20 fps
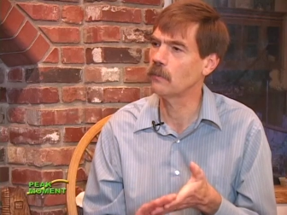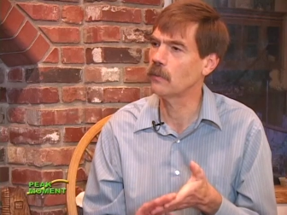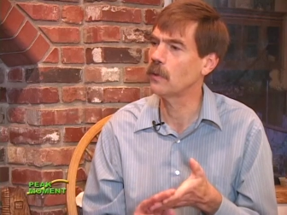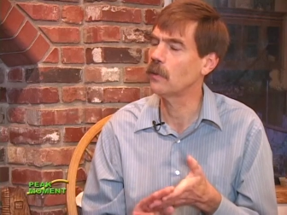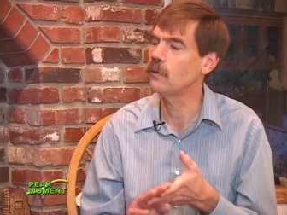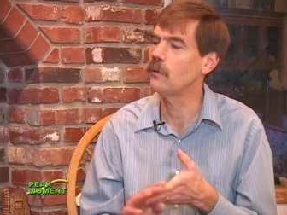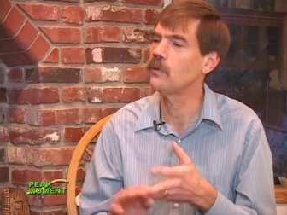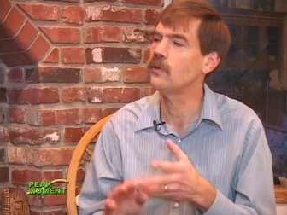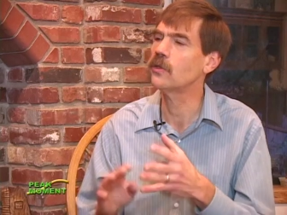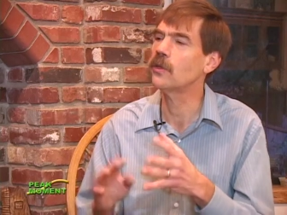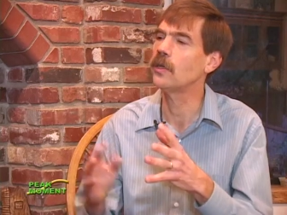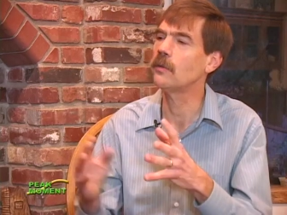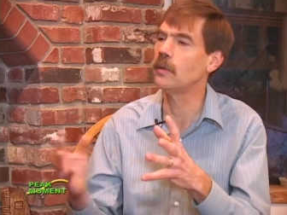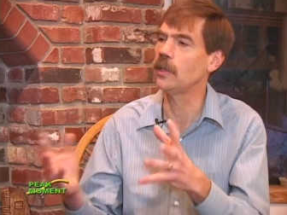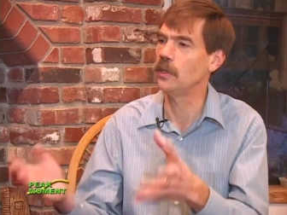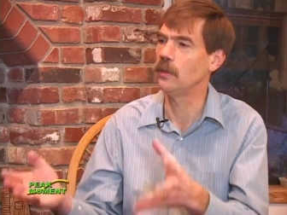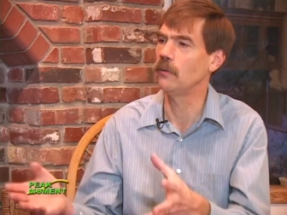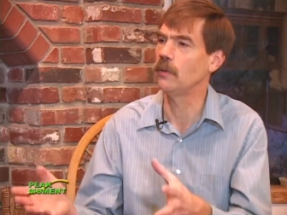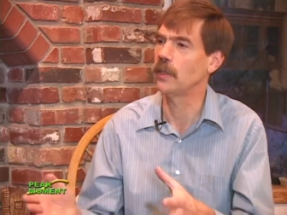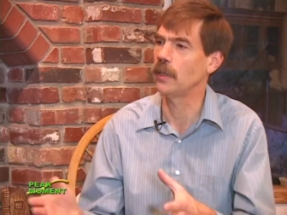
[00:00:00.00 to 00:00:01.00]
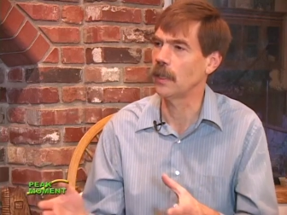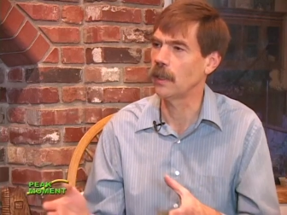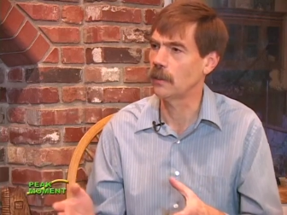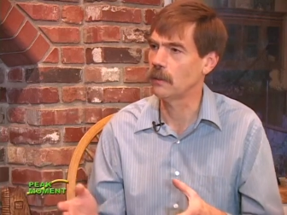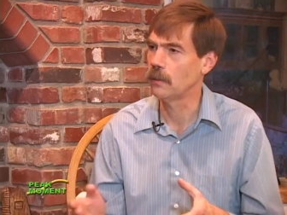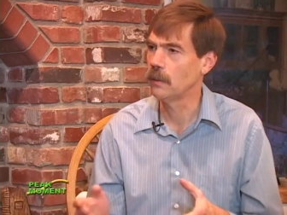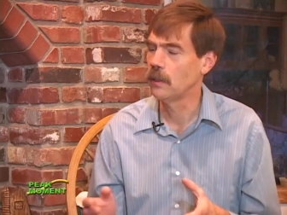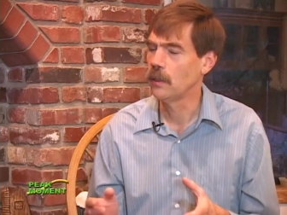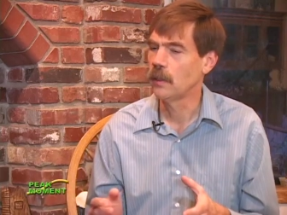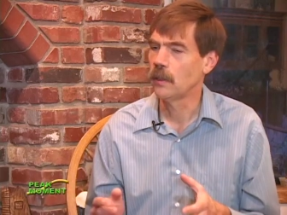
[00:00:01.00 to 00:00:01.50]
Who's going to be doing that?
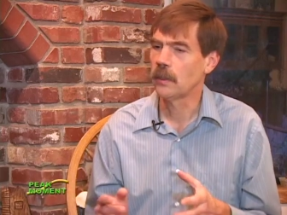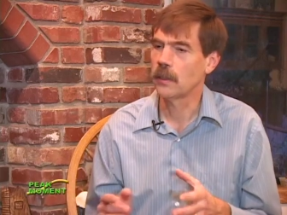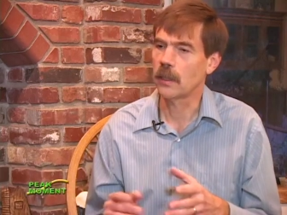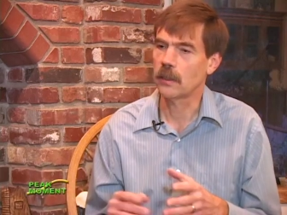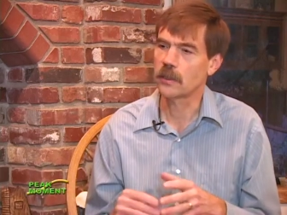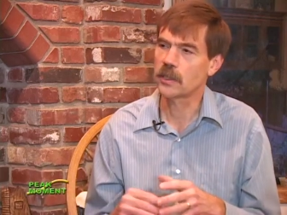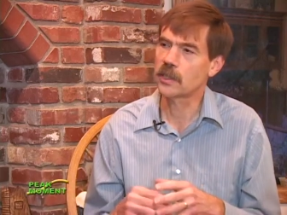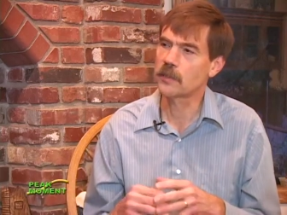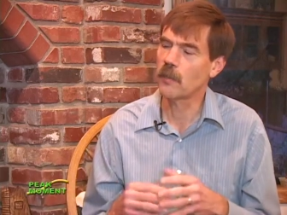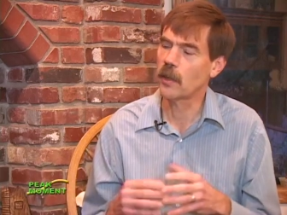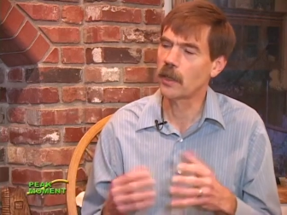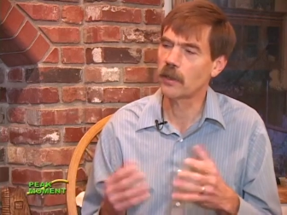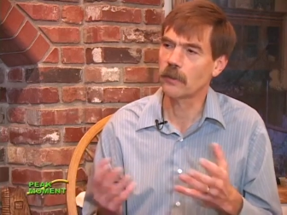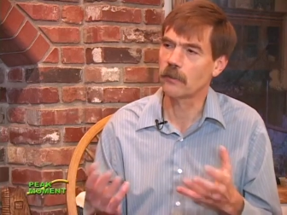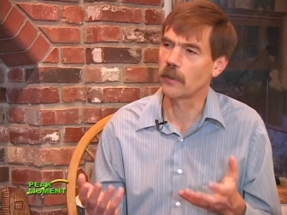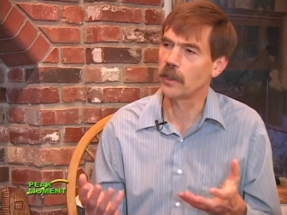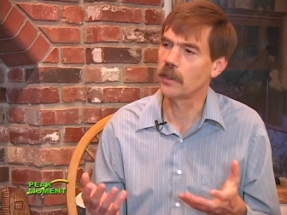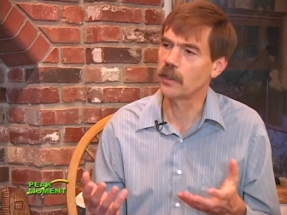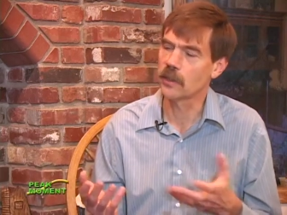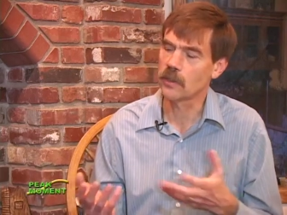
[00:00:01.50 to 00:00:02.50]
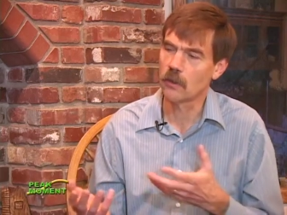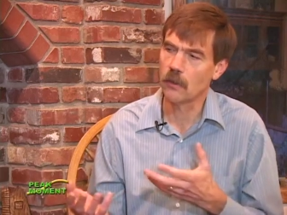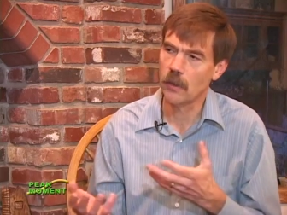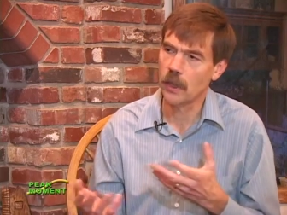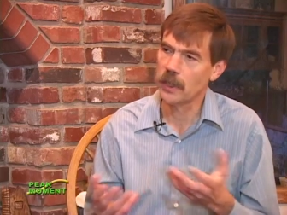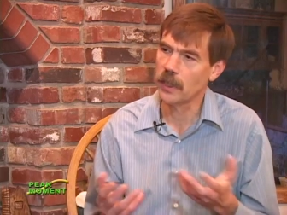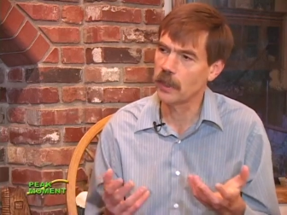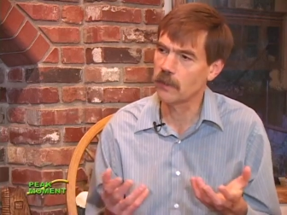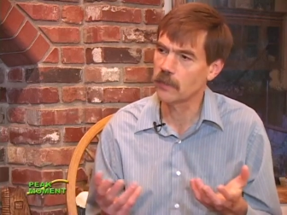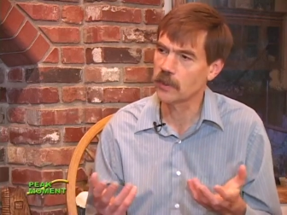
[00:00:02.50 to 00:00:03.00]
Now the smart grid, this whole
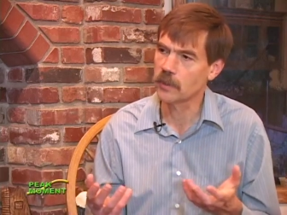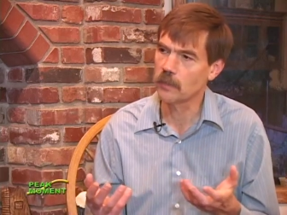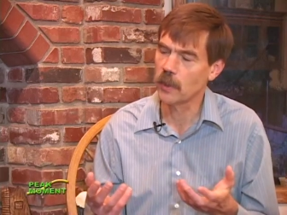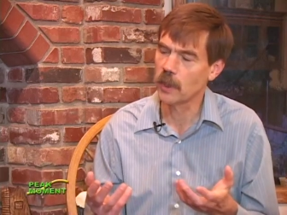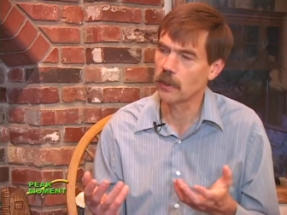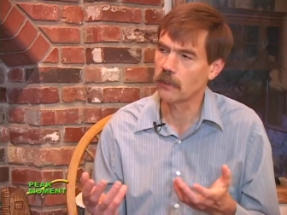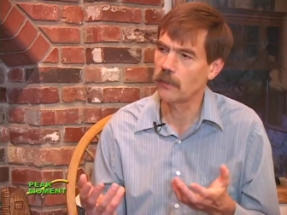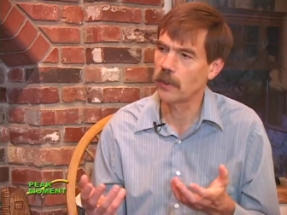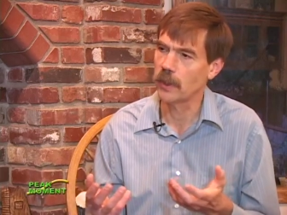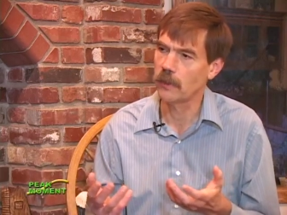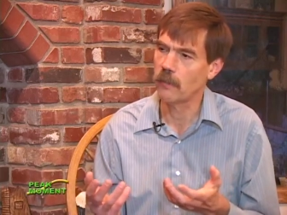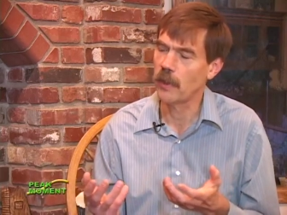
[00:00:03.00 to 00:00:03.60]
idea of a smart grid,